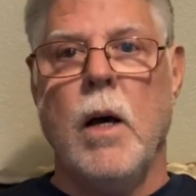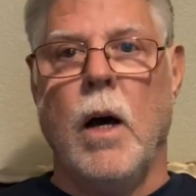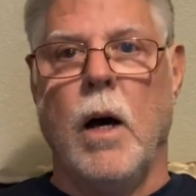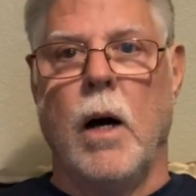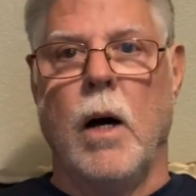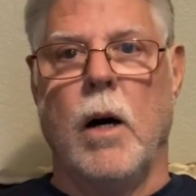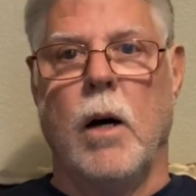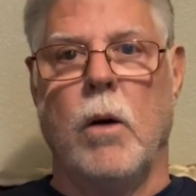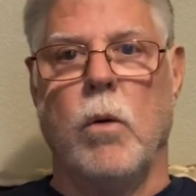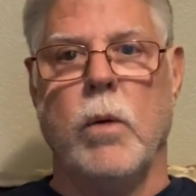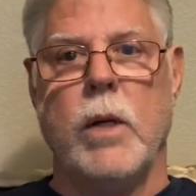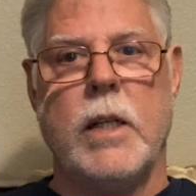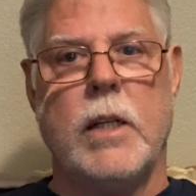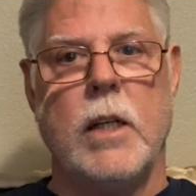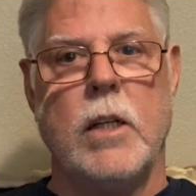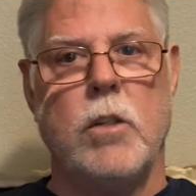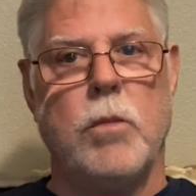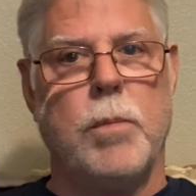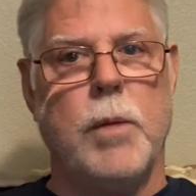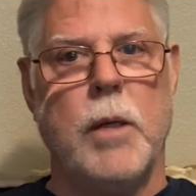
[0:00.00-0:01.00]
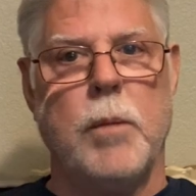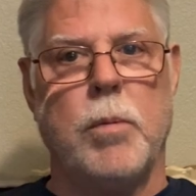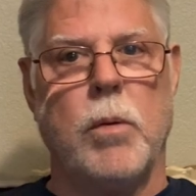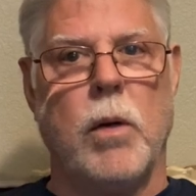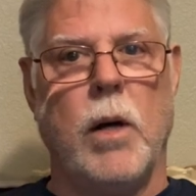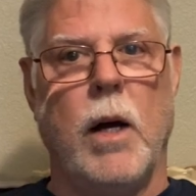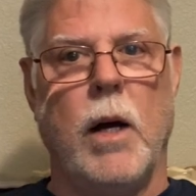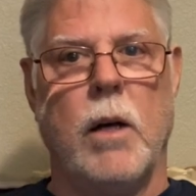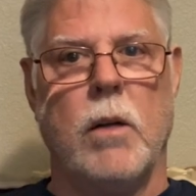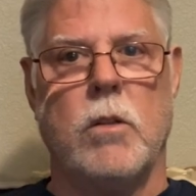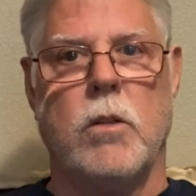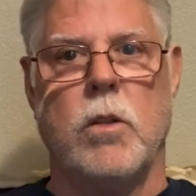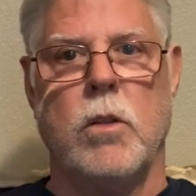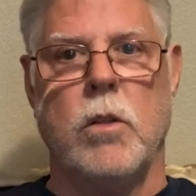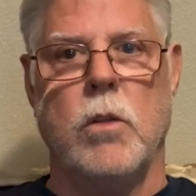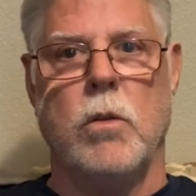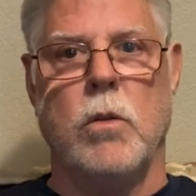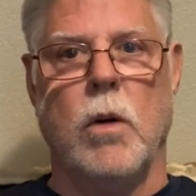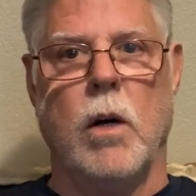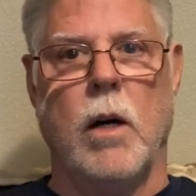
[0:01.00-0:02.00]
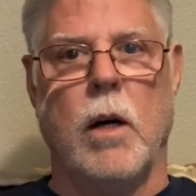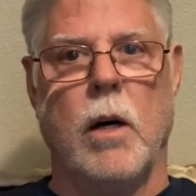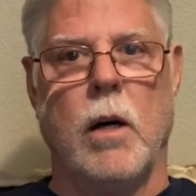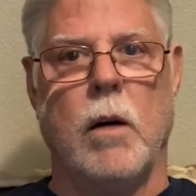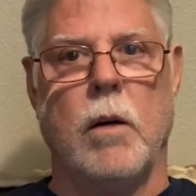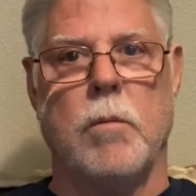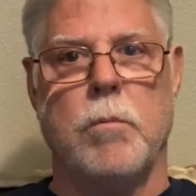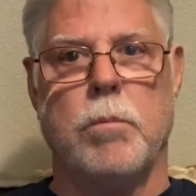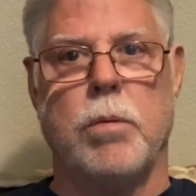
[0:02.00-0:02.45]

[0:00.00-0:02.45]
Uh, we teach people how to uh,